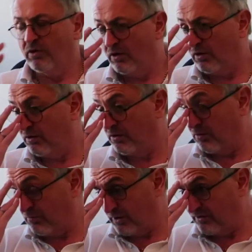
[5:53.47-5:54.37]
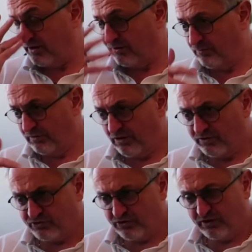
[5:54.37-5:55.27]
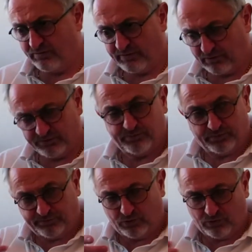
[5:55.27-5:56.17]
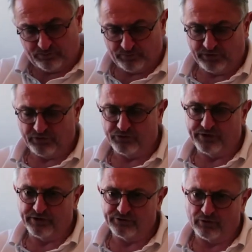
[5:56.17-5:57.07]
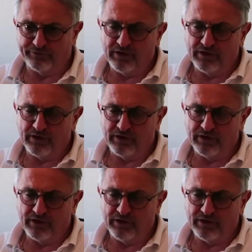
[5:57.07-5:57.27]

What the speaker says: And then last year, that was before my 100 days off.